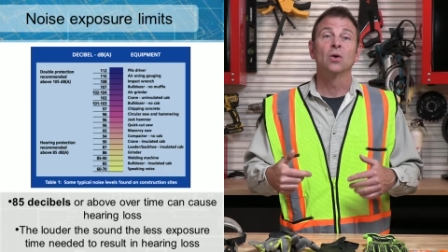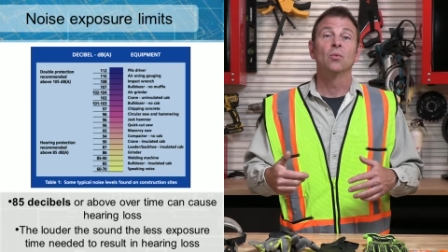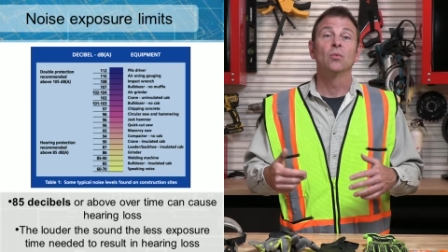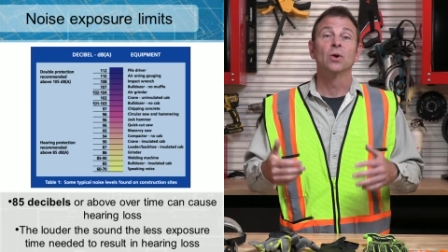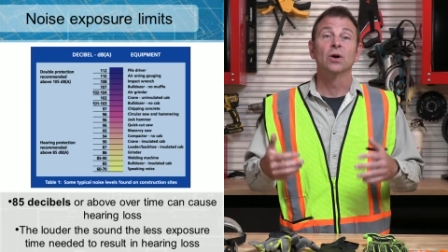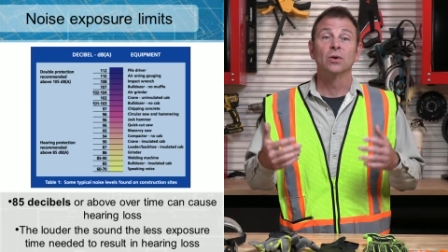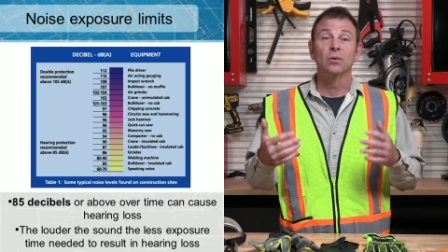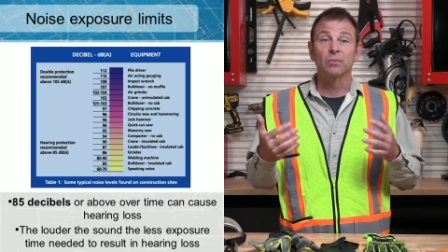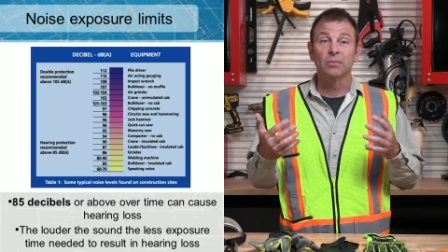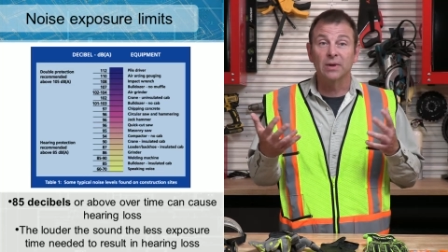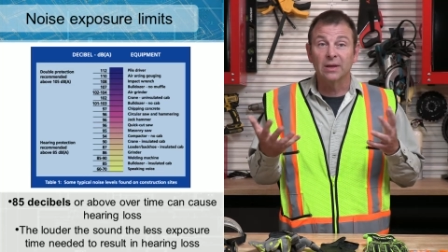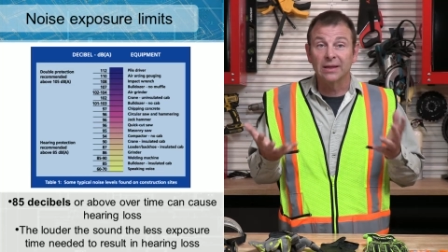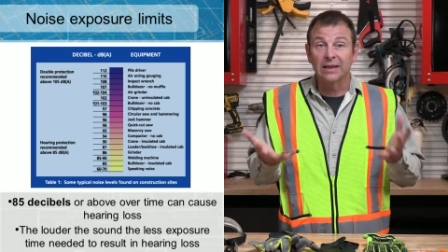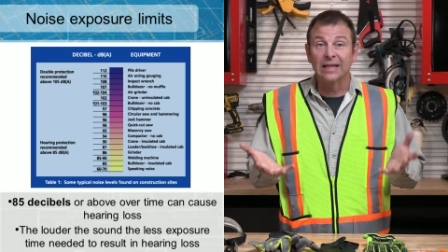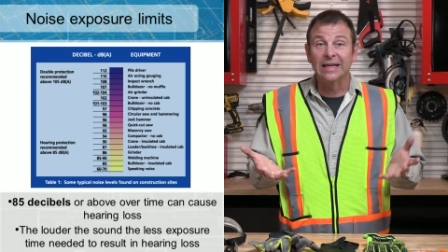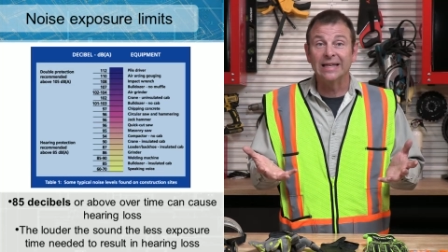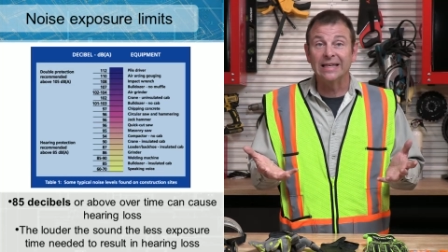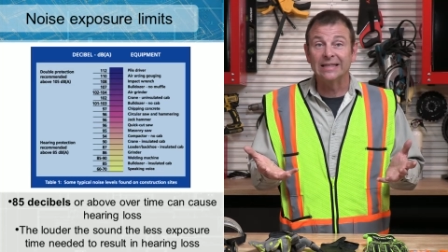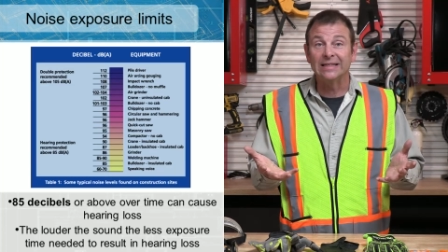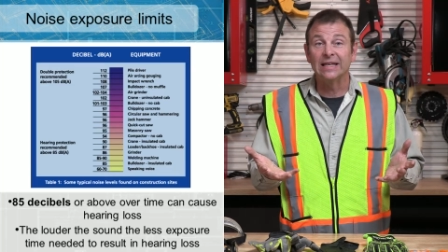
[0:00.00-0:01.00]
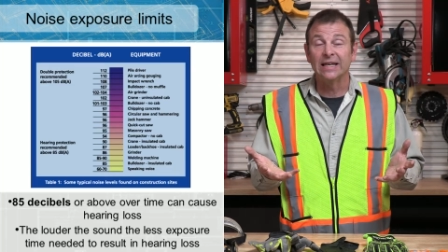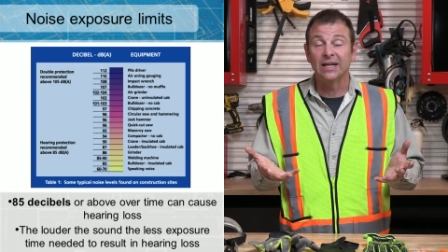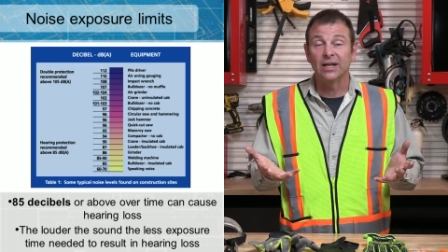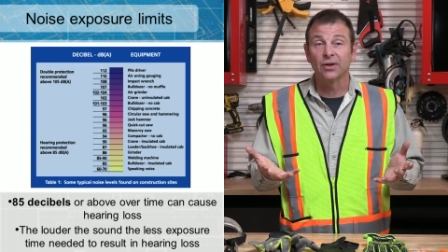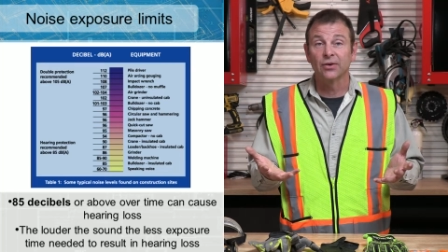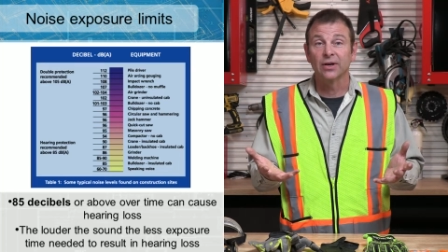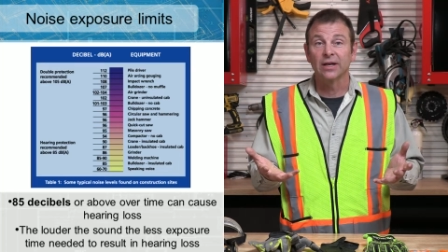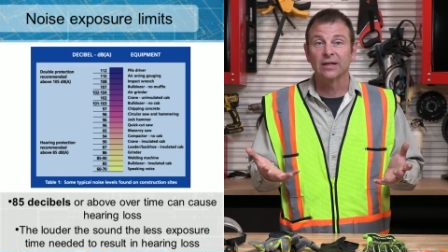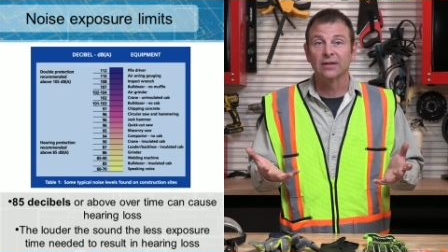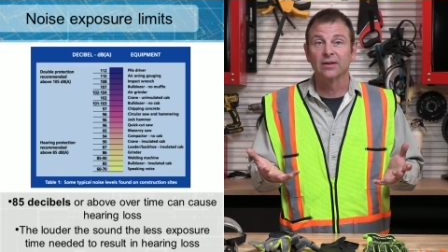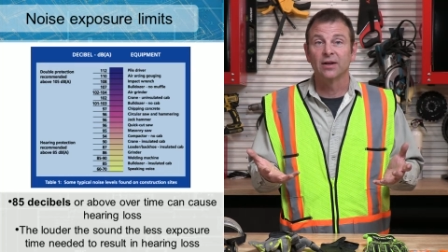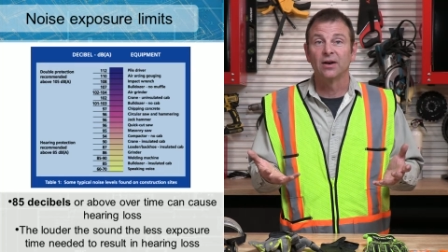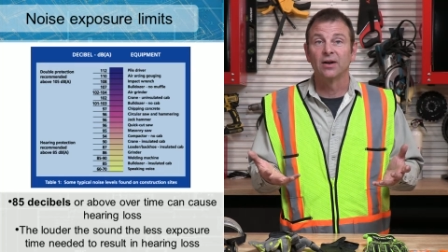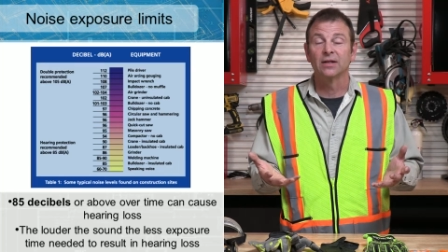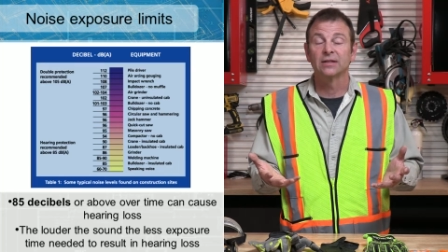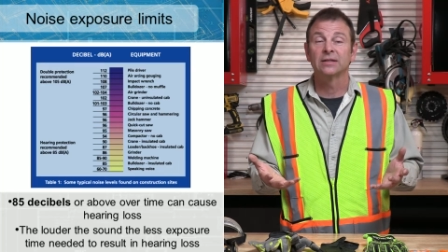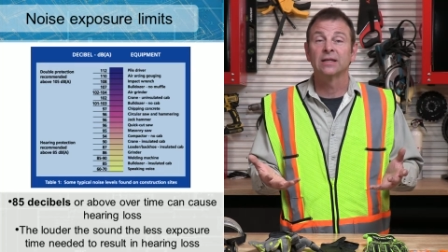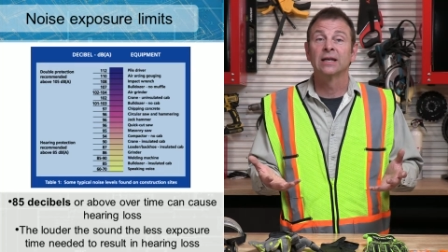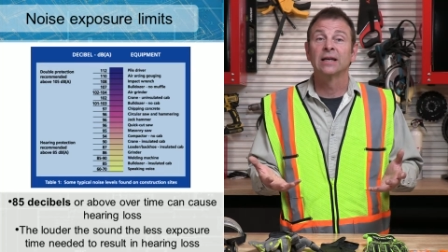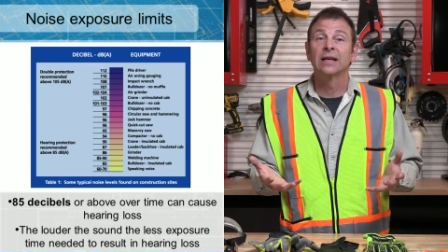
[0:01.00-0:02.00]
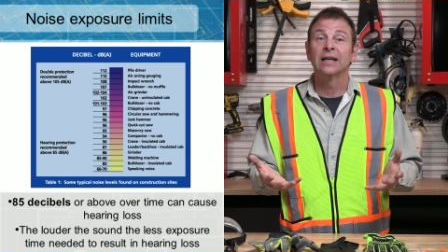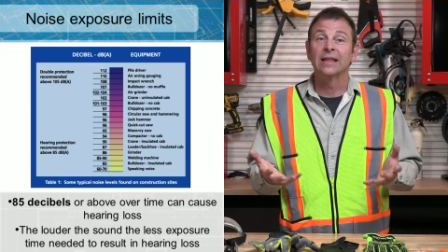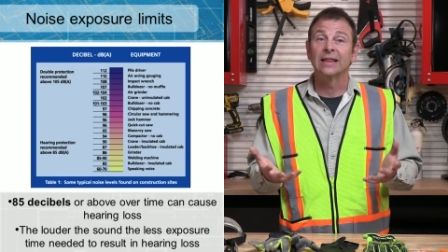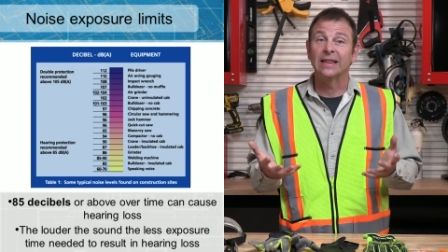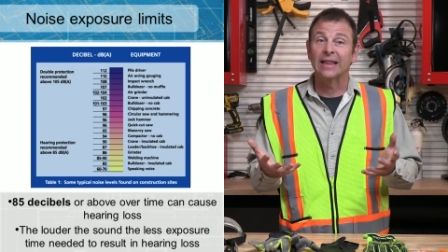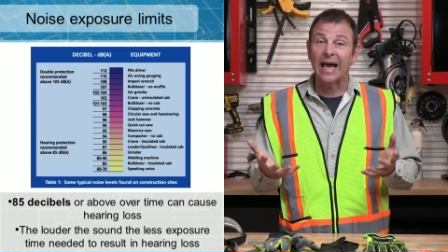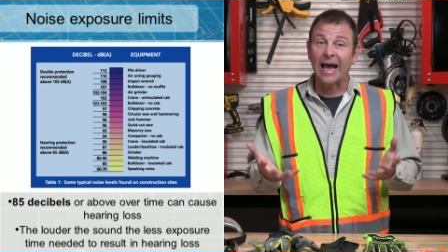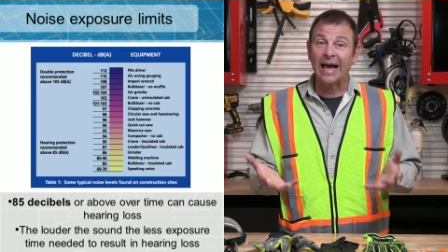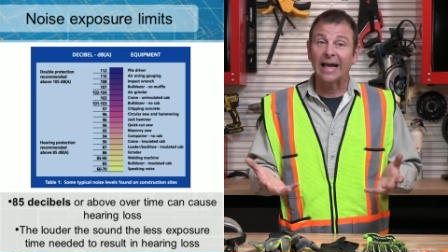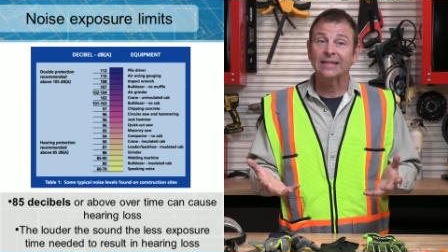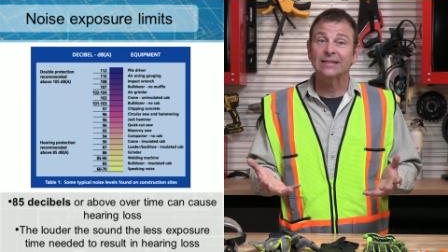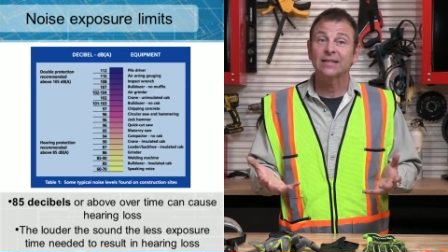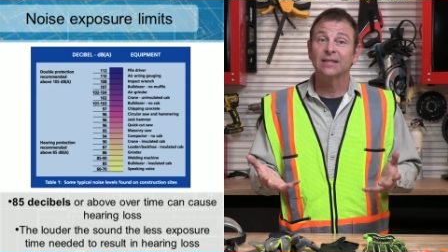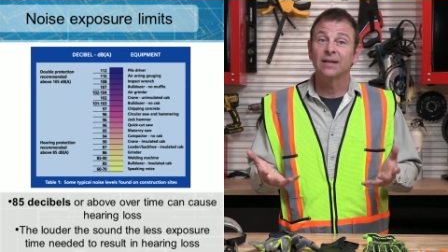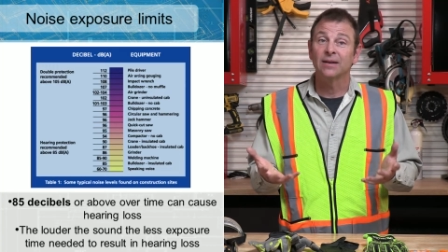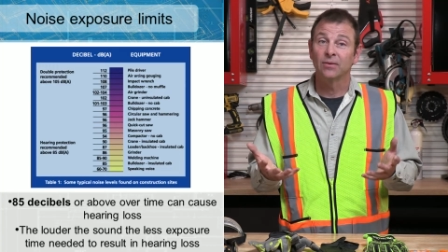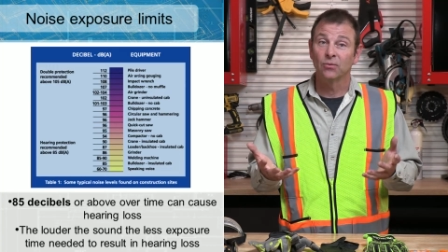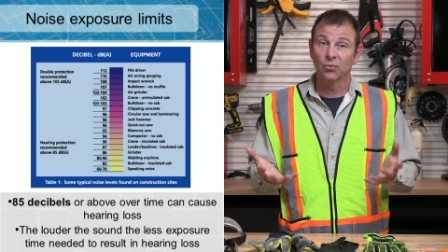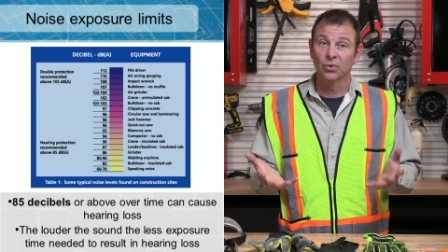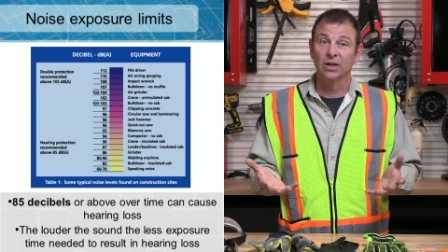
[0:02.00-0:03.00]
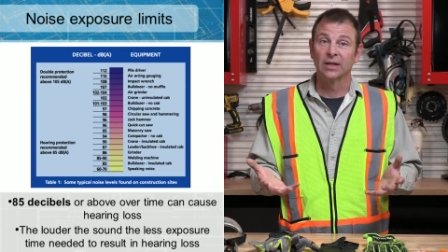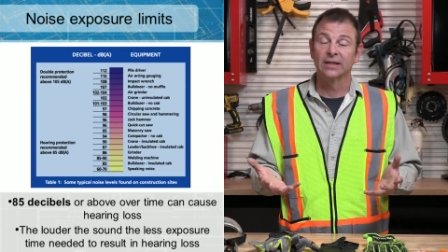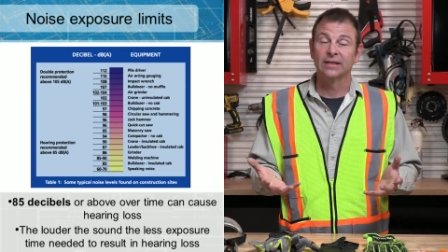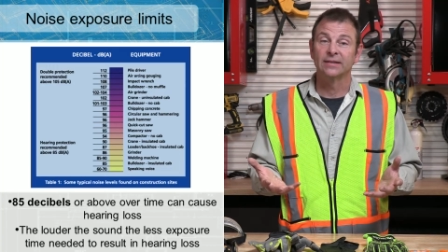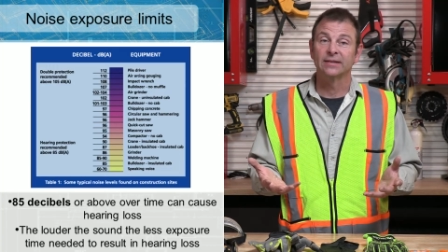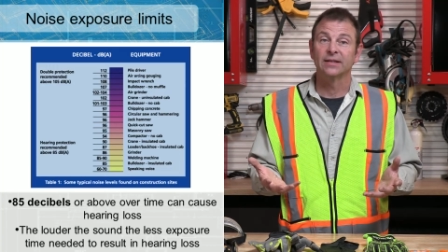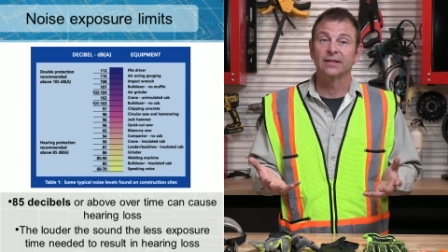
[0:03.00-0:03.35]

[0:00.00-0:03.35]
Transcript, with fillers: will lead to hearing loss. That's really